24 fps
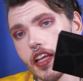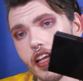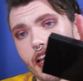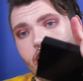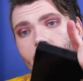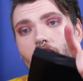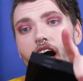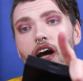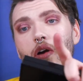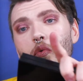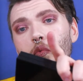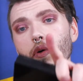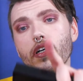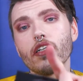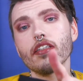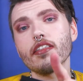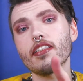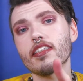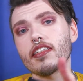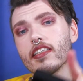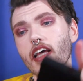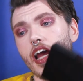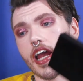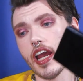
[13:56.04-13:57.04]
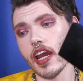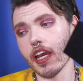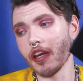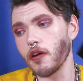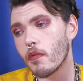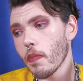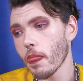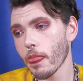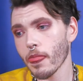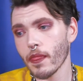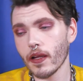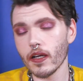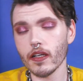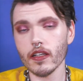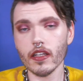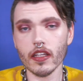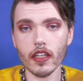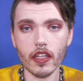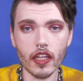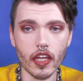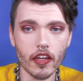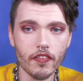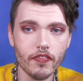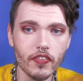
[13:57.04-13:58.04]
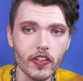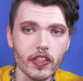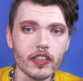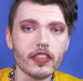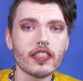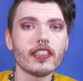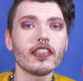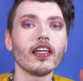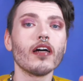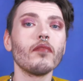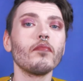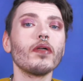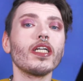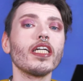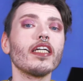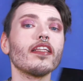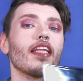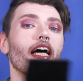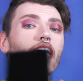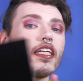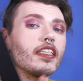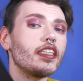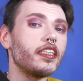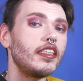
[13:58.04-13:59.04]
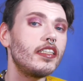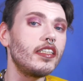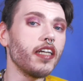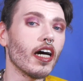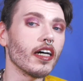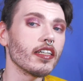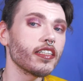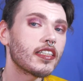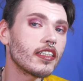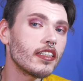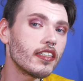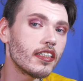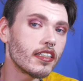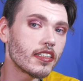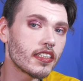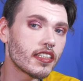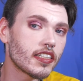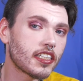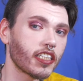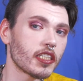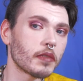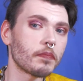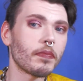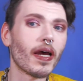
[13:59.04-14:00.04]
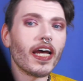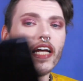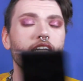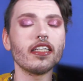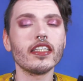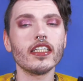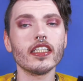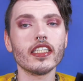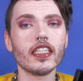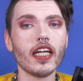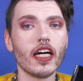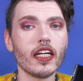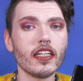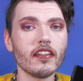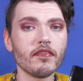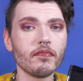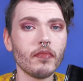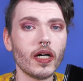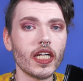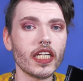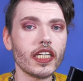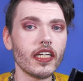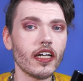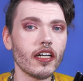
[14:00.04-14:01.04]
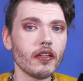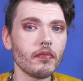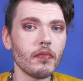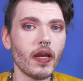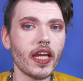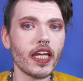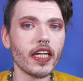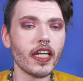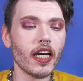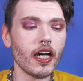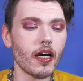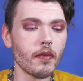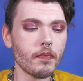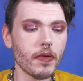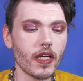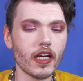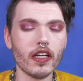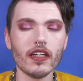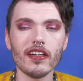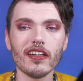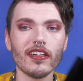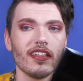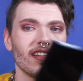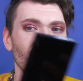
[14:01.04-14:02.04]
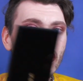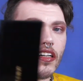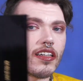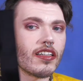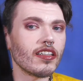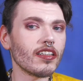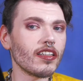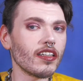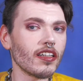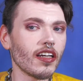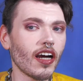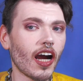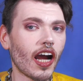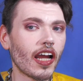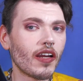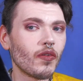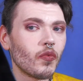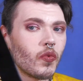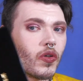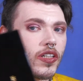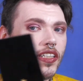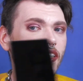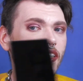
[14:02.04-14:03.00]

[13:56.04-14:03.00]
I will say, if you're somebody that doesn't spend a ton of money on makeup, I would